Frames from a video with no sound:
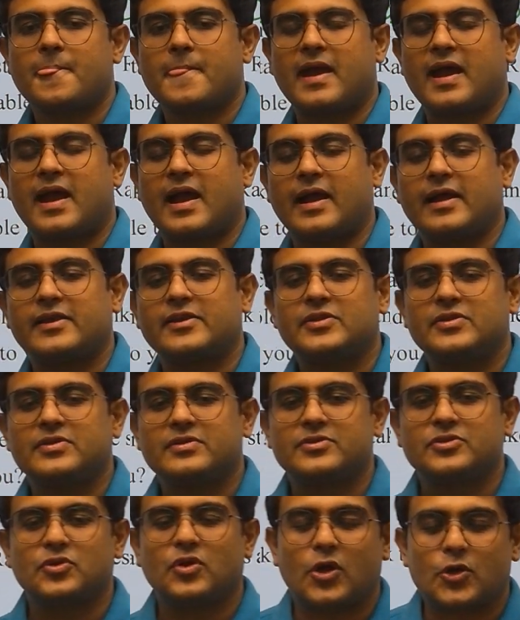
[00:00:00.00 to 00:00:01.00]
And
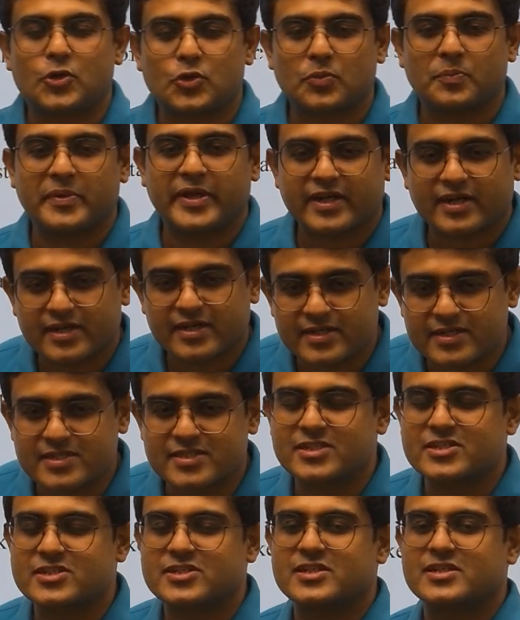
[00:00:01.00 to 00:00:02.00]
you have to make a
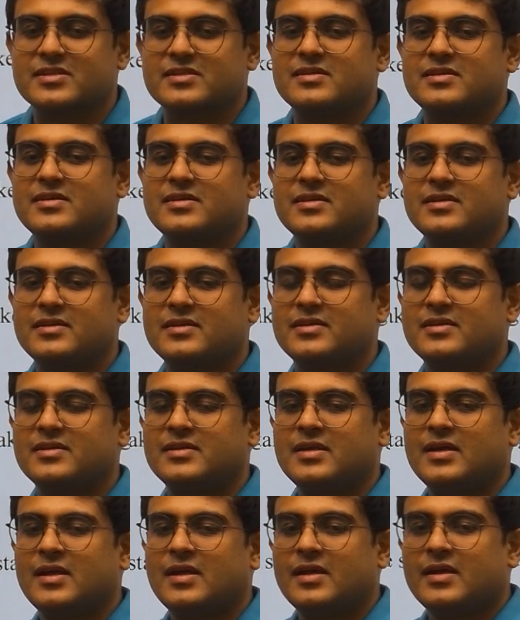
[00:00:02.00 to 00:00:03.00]
decision.
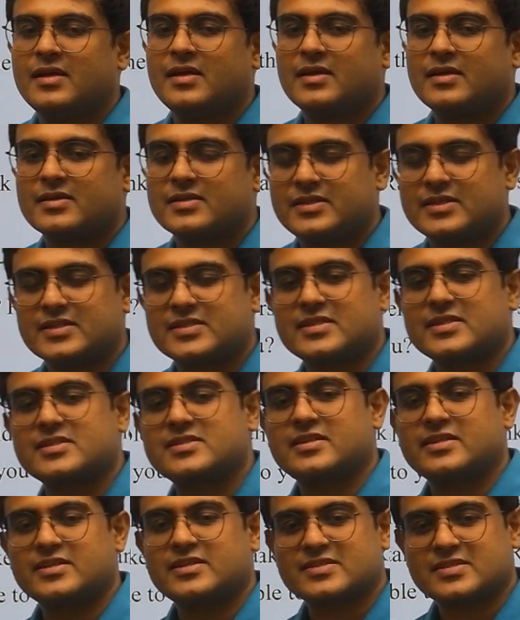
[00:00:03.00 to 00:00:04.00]

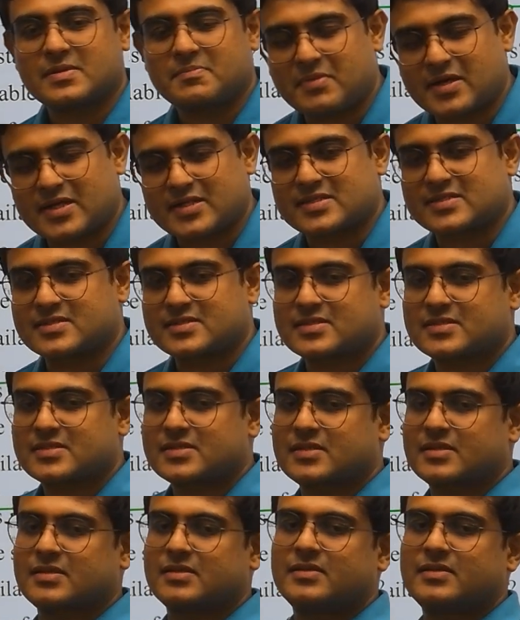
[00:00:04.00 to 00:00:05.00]
Decision is a must.
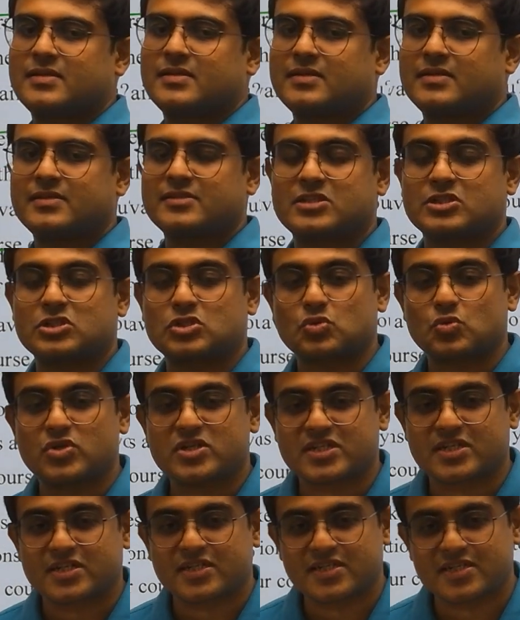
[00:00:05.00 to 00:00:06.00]

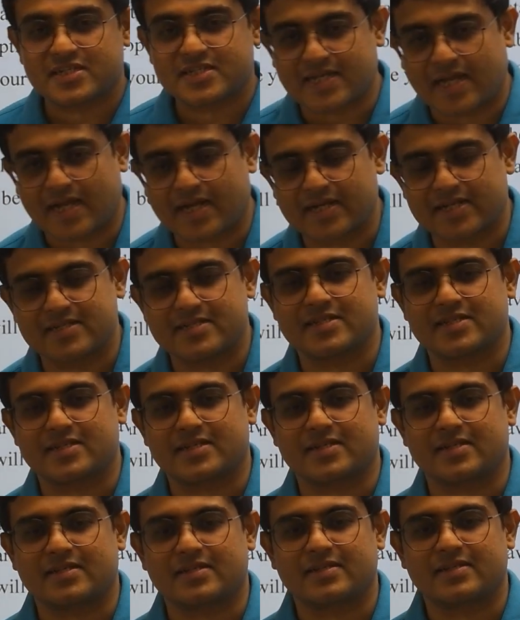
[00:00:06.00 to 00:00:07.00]
Situation is challenging.
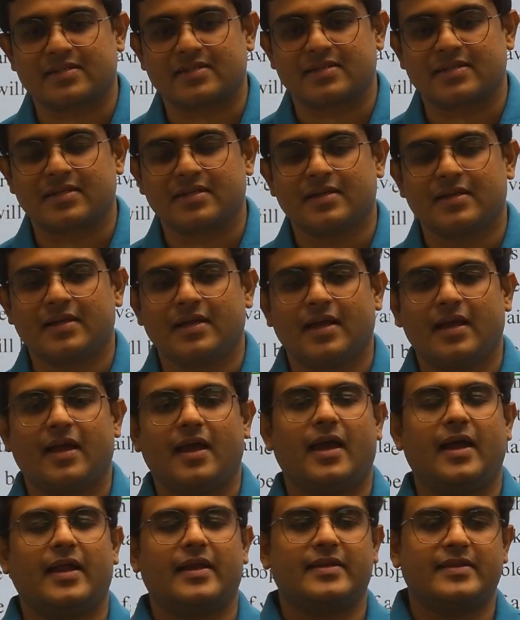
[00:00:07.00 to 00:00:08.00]

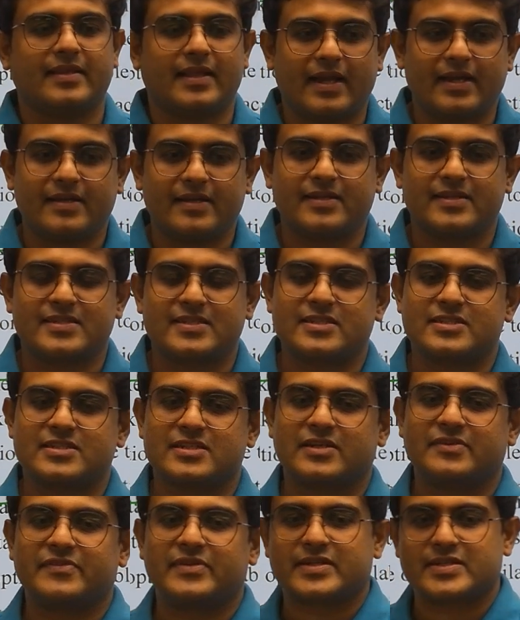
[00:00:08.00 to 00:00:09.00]
And that decision
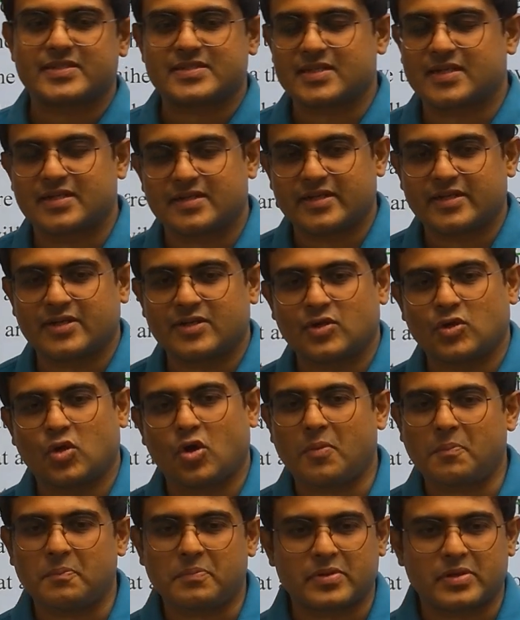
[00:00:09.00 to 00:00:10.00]
will result in
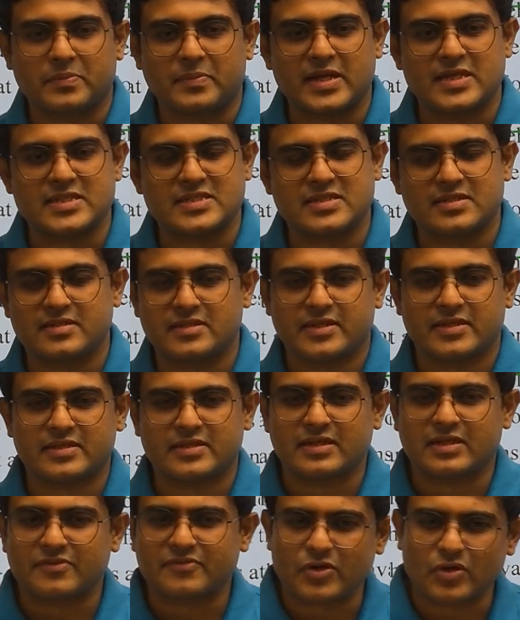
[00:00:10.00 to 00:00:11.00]
compromising
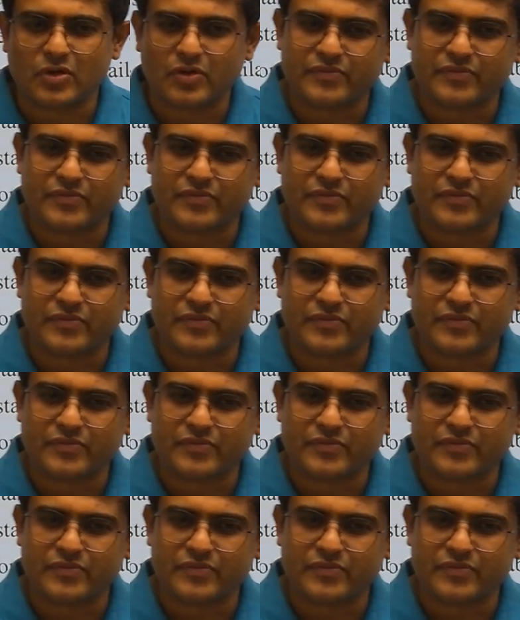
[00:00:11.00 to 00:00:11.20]
either one of